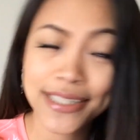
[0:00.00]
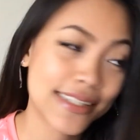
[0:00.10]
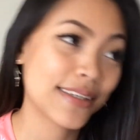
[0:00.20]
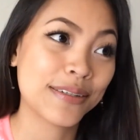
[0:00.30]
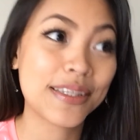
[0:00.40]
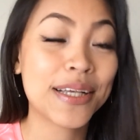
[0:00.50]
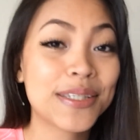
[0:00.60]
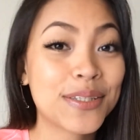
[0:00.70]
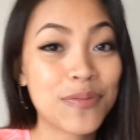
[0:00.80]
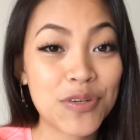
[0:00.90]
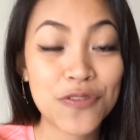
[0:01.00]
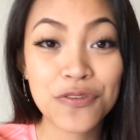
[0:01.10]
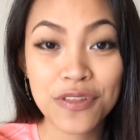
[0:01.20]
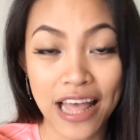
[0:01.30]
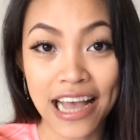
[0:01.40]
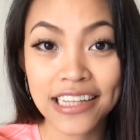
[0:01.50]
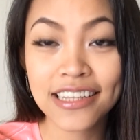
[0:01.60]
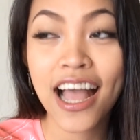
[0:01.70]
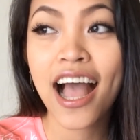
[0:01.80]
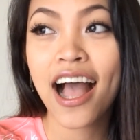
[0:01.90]
So thank you so much for that.
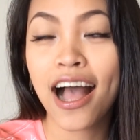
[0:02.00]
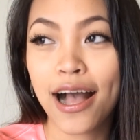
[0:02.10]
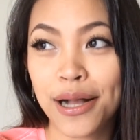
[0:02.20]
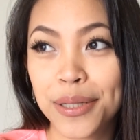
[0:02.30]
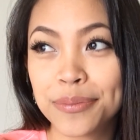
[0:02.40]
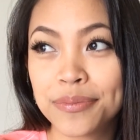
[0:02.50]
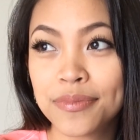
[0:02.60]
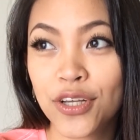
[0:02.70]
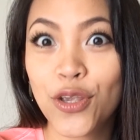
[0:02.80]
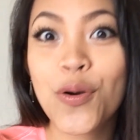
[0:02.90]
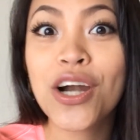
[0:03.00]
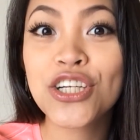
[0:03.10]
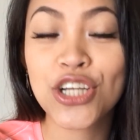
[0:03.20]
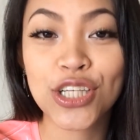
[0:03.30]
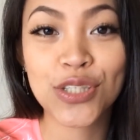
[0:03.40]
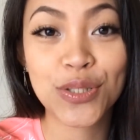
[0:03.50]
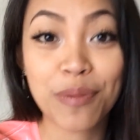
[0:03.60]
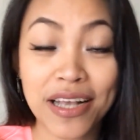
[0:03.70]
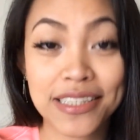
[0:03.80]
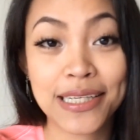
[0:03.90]
Um, you are just the
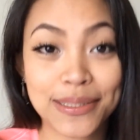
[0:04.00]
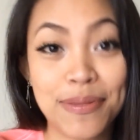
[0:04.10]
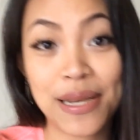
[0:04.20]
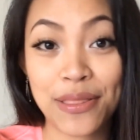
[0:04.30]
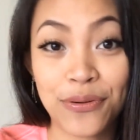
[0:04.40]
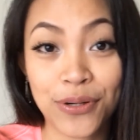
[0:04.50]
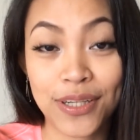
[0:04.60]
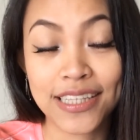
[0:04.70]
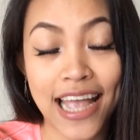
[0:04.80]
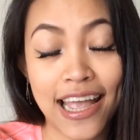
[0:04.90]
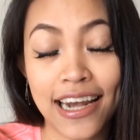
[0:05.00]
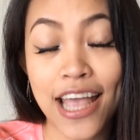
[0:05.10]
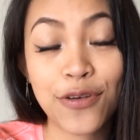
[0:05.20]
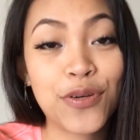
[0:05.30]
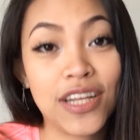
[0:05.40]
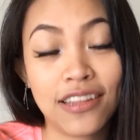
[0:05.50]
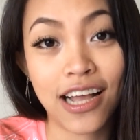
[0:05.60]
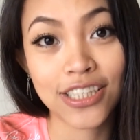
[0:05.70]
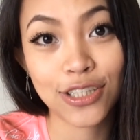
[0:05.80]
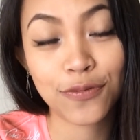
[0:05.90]
best husband in the world and I couldn't
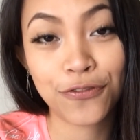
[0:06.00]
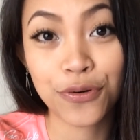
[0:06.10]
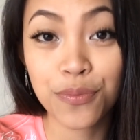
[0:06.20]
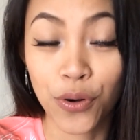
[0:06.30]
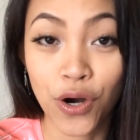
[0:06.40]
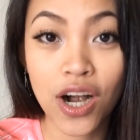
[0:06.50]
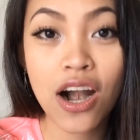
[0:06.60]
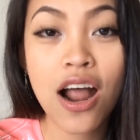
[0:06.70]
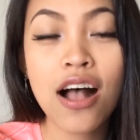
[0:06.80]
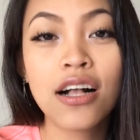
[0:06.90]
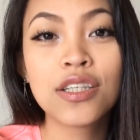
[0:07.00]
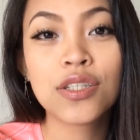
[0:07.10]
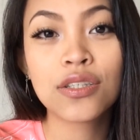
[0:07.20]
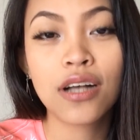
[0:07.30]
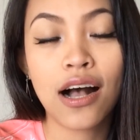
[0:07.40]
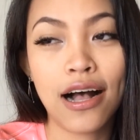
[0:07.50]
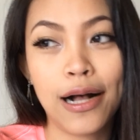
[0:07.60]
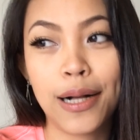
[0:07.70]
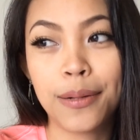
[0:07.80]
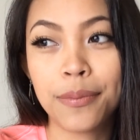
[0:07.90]
ask for more.
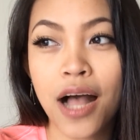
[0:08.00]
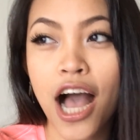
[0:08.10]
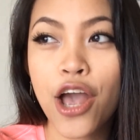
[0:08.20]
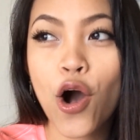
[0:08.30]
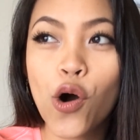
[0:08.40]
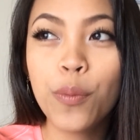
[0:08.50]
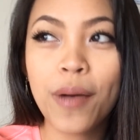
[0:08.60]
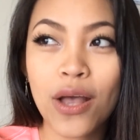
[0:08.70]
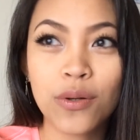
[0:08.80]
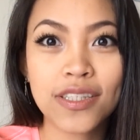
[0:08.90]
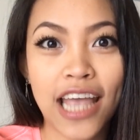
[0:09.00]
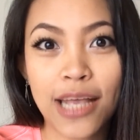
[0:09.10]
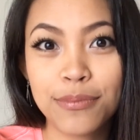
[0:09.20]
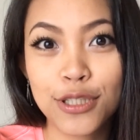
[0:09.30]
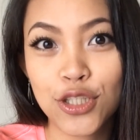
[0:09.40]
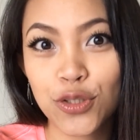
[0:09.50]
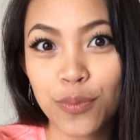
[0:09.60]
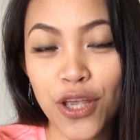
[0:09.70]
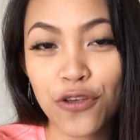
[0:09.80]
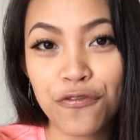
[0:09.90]
Um, I hope I was able to
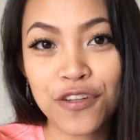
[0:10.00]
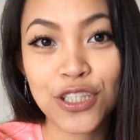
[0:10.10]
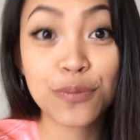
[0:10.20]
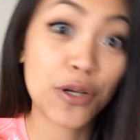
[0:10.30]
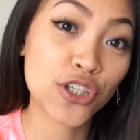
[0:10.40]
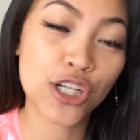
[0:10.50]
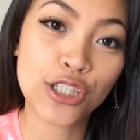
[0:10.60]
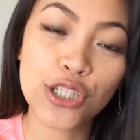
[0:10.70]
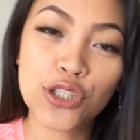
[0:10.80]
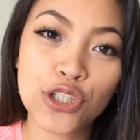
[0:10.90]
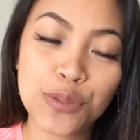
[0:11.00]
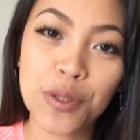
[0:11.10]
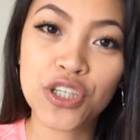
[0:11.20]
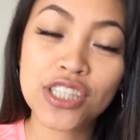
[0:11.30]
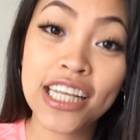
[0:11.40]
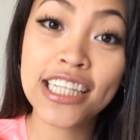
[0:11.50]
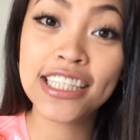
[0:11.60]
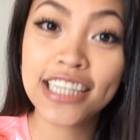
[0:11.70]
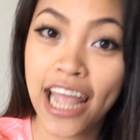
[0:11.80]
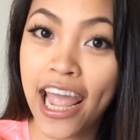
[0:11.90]
make you feel special on your special day
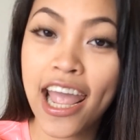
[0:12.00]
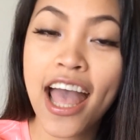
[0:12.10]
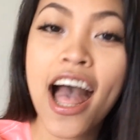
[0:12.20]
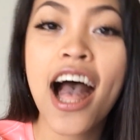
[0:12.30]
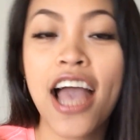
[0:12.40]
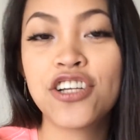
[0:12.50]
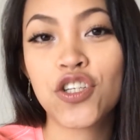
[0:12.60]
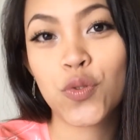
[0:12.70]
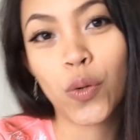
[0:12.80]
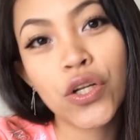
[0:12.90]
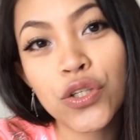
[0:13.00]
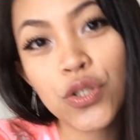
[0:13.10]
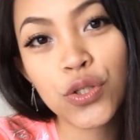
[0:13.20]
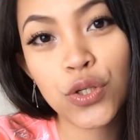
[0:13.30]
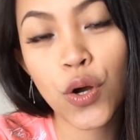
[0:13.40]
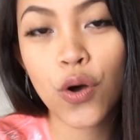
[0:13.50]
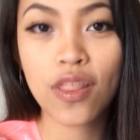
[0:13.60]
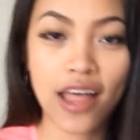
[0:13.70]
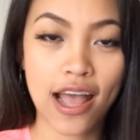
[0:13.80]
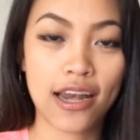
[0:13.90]
today. I just want you to
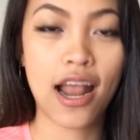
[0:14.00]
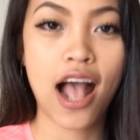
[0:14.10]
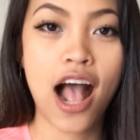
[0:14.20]
know that